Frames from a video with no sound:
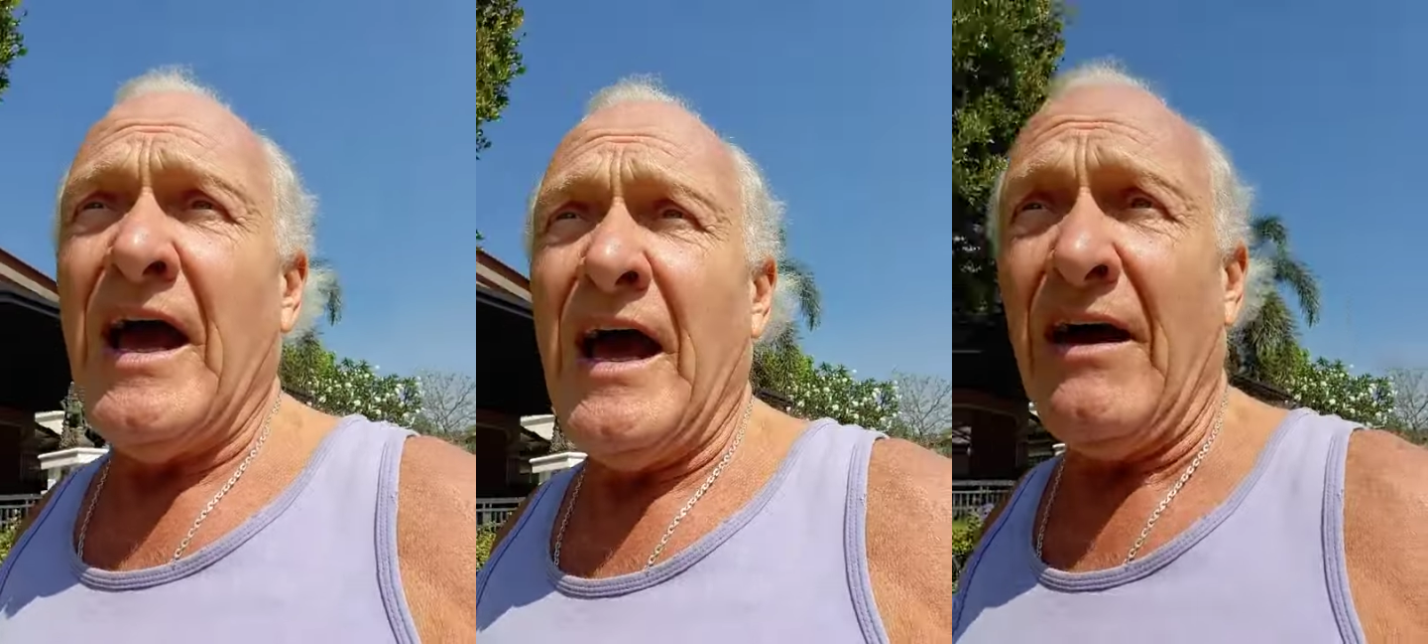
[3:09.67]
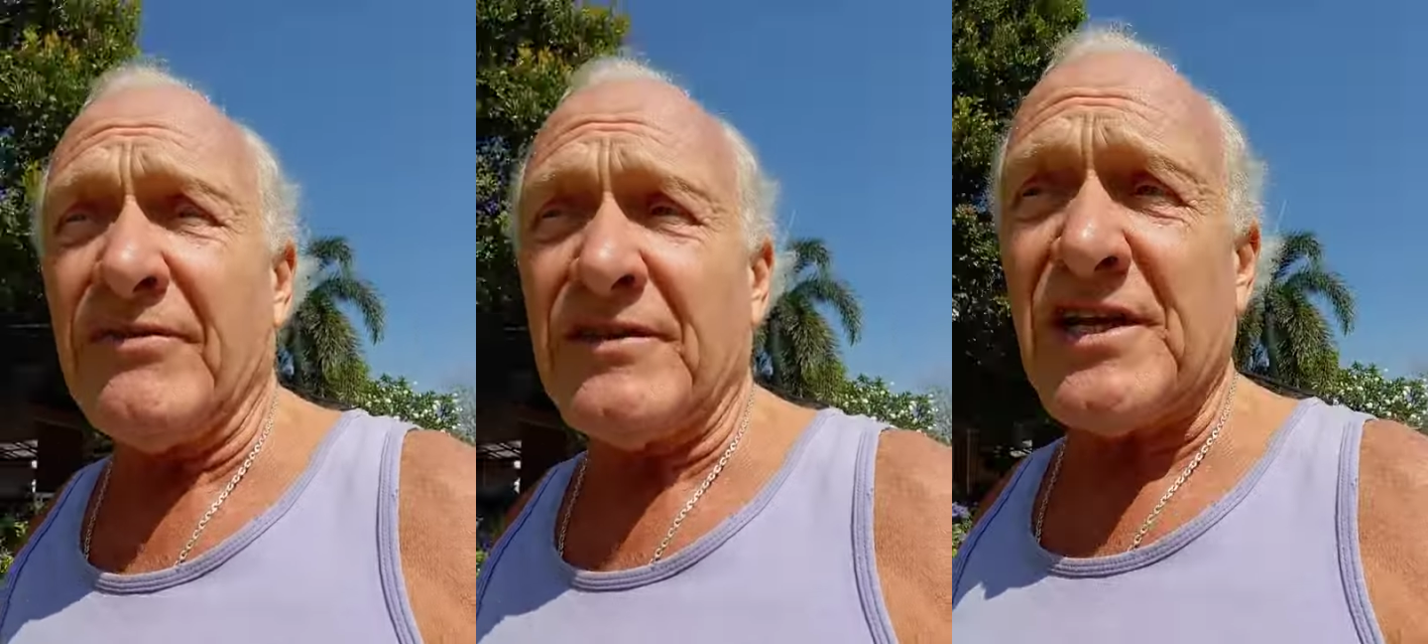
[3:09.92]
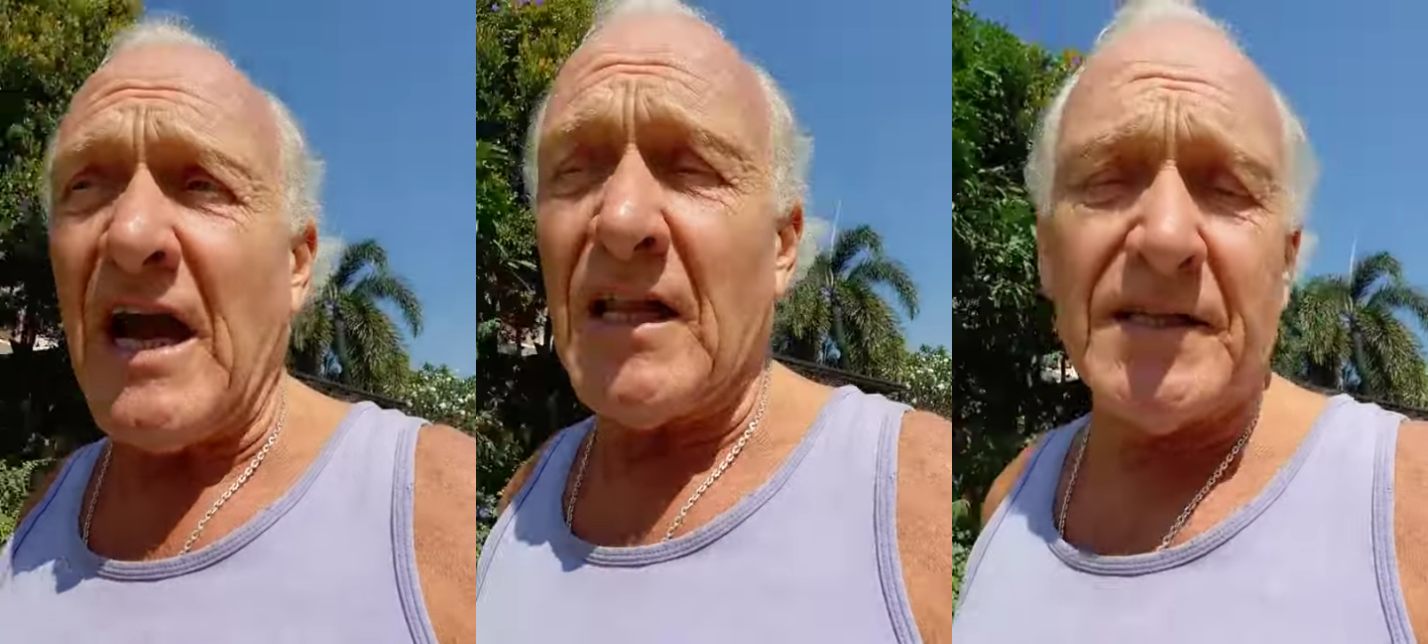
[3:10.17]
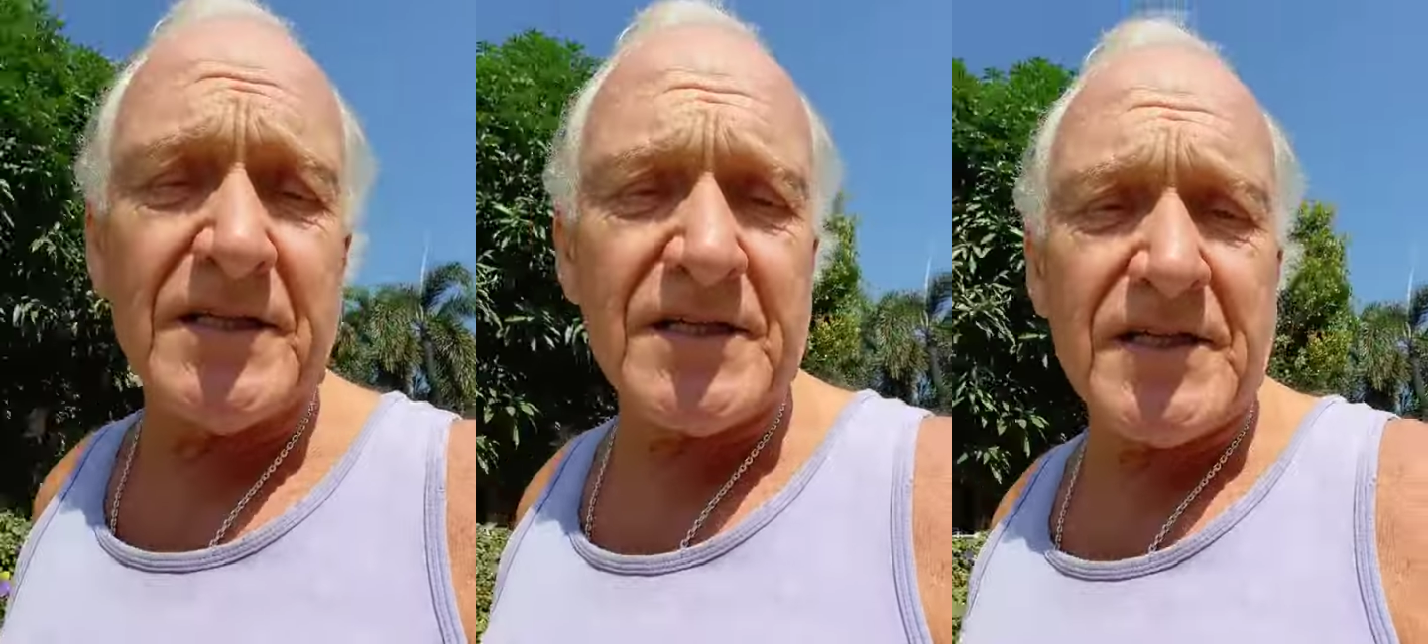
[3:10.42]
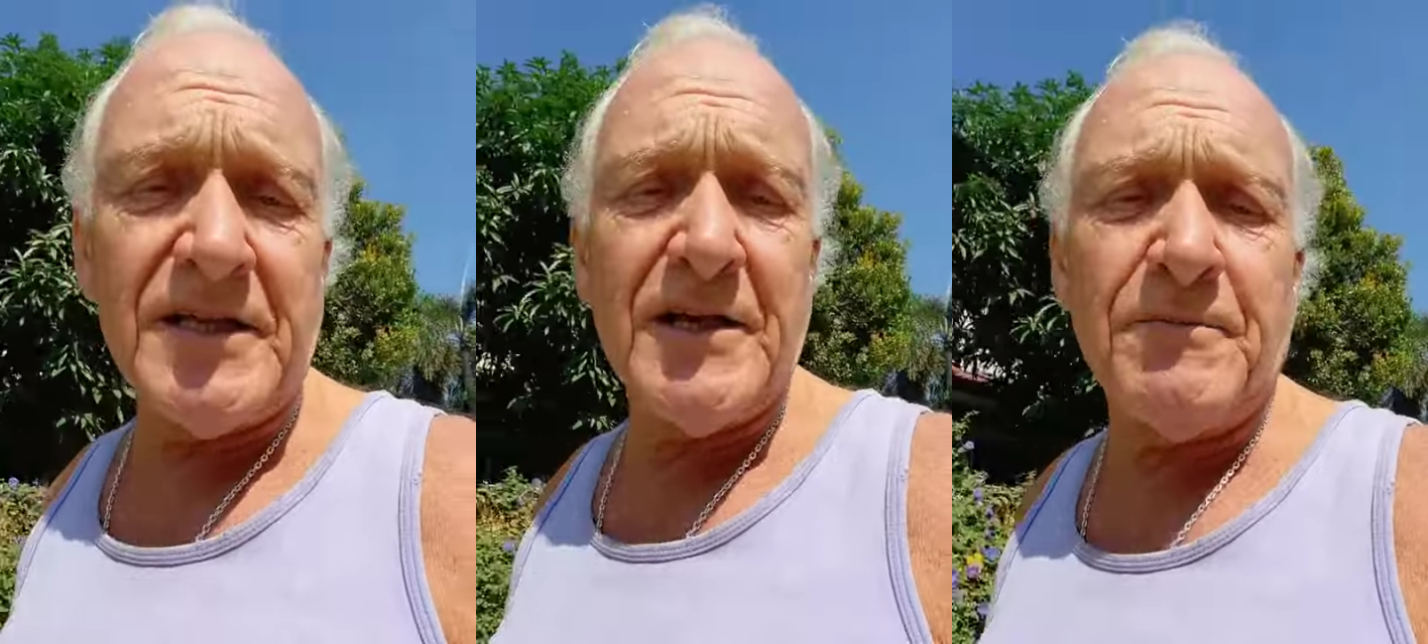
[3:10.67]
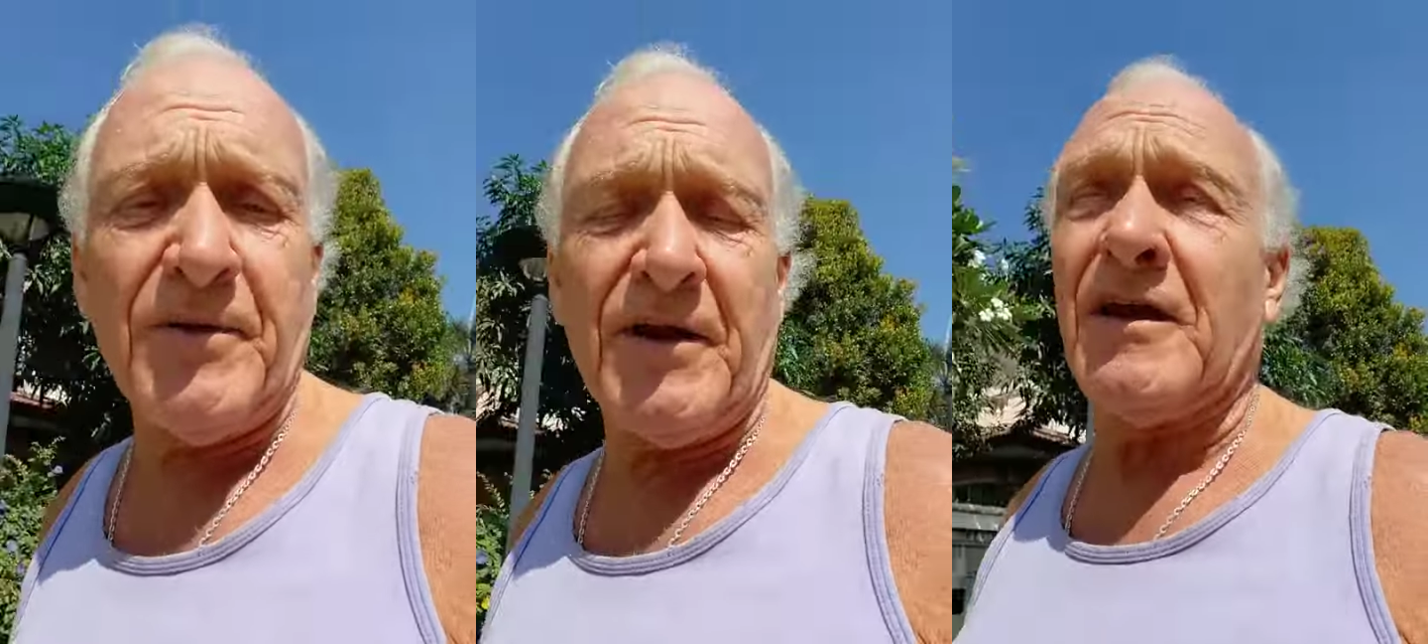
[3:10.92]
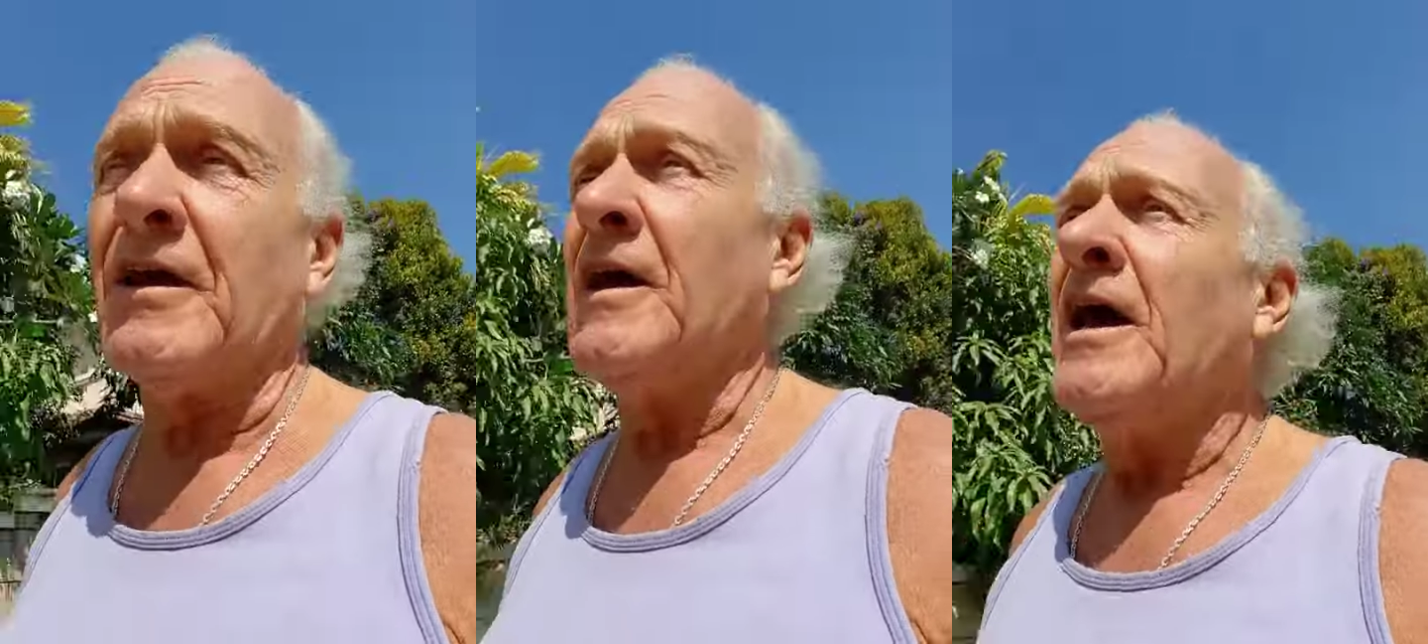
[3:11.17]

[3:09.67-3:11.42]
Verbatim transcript: have a challenge sleeping.